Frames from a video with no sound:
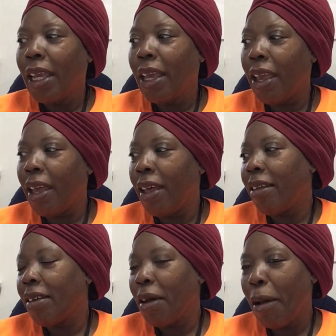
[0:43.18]

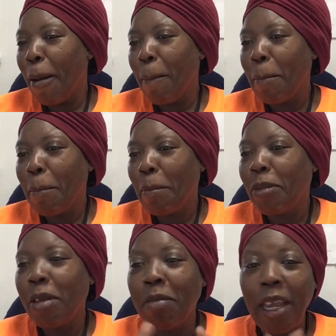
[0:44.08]
and
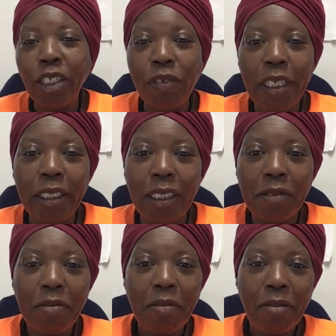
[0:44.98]
the matrix
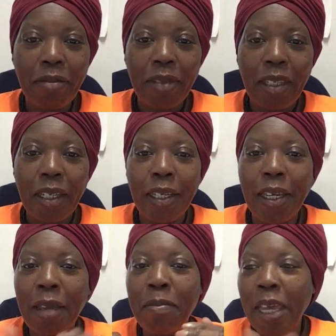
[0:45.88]

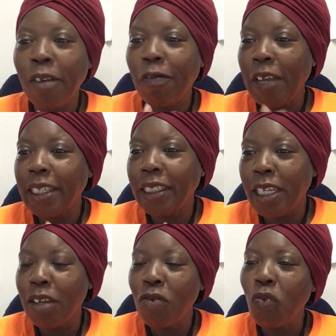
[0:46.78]
and
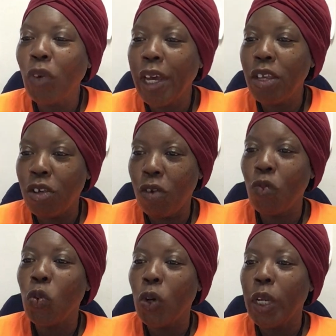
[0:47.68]
manifesting what you
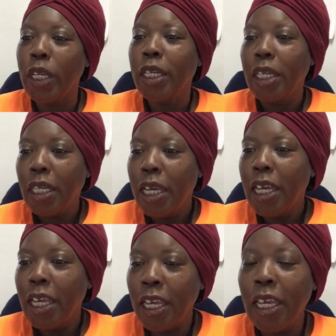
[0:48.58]
want
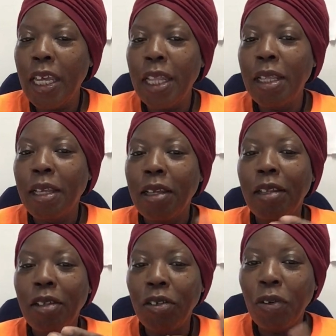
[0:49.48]
in
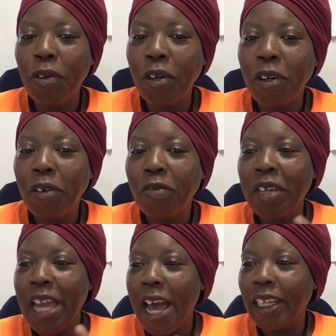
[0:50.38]
your
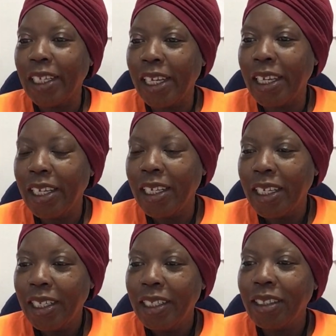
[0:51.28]
reality.
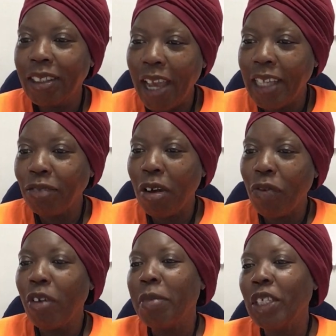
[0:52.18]
So that's what
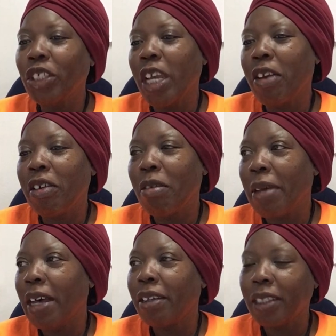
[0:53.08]
we'll be sharing
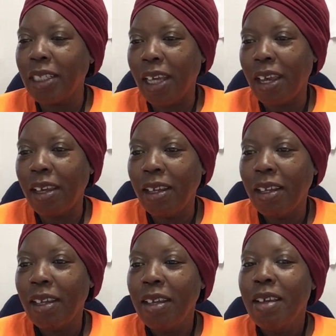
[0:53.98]
about today.
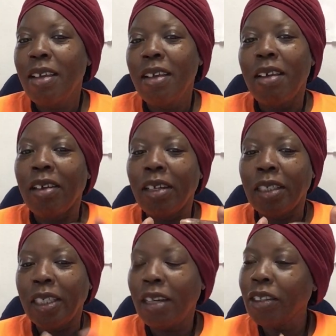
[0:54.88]

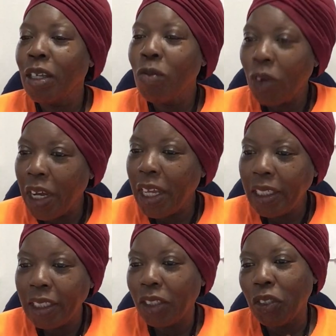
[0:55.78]
Tell someone
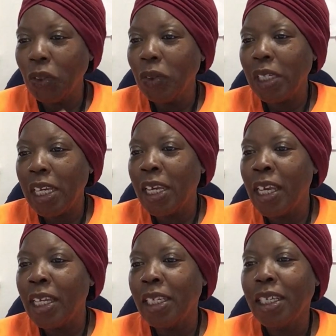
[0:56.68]
to tune
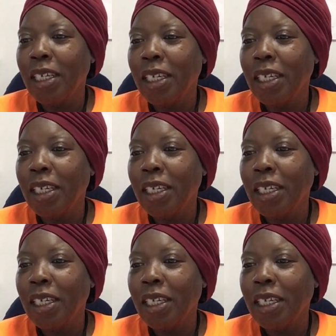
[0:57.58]
in,